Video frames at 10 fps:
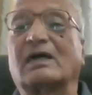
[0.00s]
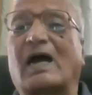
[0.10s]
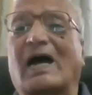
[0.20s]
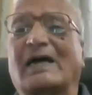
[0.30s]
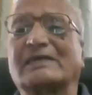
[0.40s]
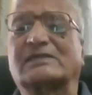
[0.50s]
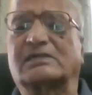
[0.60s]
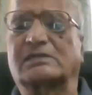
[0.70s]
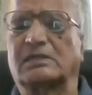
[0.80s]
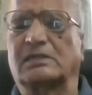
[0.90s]
as
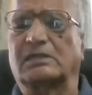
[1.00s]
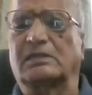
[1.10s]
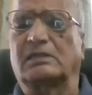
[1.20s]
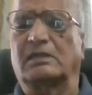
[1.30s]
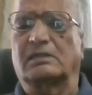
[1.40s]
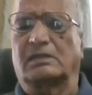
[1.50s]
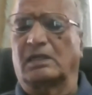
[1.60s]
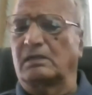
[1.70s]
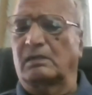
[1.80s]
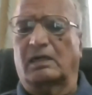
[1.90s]

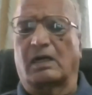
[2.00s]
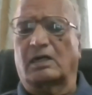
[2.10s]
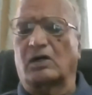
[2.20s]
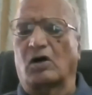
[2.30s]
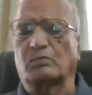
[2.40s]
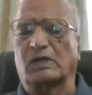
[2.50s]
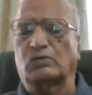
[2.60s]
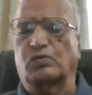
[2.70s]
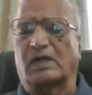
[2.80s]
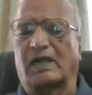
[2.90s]
the
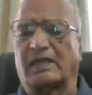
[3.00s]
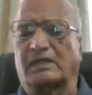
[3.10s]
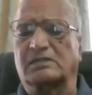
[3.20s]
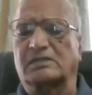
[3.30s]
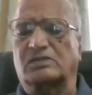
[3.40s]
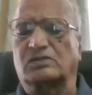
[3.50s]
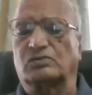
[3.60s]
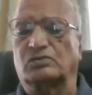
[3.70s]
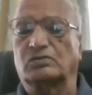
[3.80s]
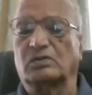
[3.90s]
government would like us to
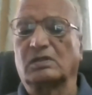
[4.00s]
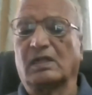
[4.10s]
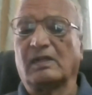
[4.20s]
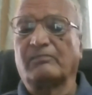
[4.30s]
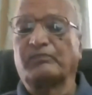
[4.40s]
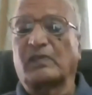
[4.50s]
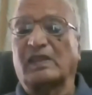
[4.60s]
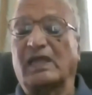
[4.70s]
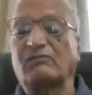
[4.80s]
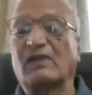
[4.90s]
do.
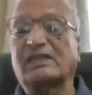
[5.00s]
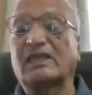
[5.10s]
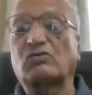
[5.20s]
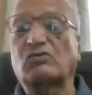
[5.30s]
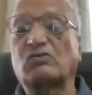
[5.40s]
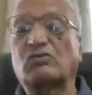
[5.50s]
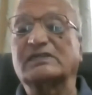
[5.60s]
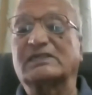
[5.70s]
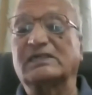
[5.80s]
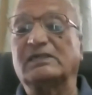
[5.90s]
They will think of the
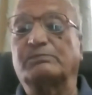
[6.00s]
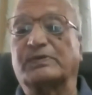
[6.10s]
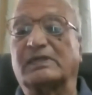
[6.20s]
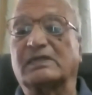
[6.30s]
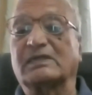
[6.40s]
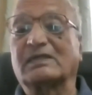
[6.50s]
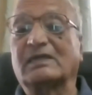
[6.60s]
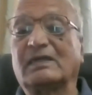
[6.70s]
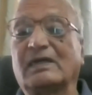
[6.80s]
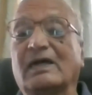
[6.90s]
GDP.
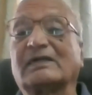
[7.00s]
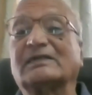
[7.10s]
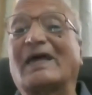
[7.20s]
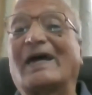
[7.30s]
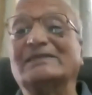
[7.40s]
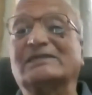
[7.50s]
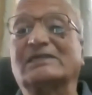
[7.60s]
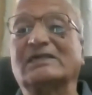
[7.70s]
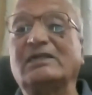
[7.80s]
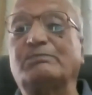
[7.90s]
That
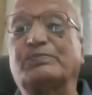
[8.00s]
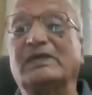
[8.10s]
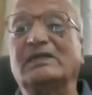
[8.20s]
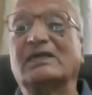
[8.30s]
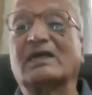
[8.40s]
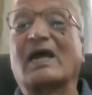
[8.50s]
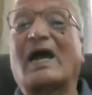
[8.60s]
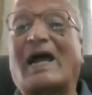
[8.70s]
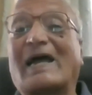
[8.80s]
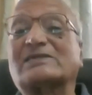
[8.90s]
GDP
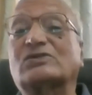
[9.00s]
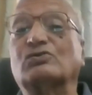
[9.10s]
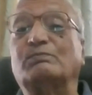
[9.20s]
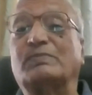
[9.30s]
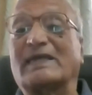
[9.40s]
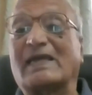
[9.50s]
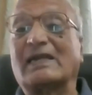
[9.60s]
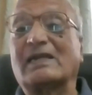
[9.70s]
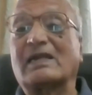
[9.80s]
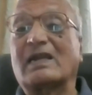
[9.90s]
has to
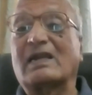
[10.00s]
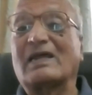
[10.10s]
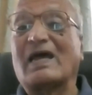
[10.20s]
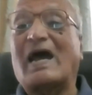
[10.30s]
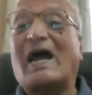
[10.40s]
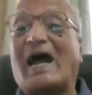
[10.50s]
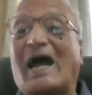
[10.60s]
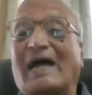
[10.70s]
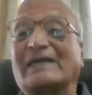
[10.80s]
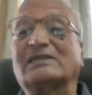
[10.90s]
begin
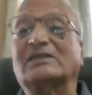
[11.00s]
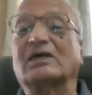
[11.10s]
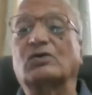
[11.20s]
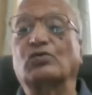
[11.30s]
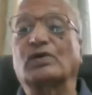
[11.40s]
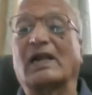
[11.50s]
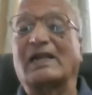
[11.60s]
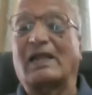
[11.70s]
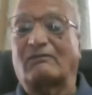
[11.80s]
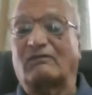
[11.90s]
at the rural
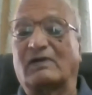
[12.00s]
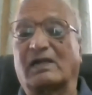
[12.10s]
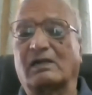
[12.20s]
level.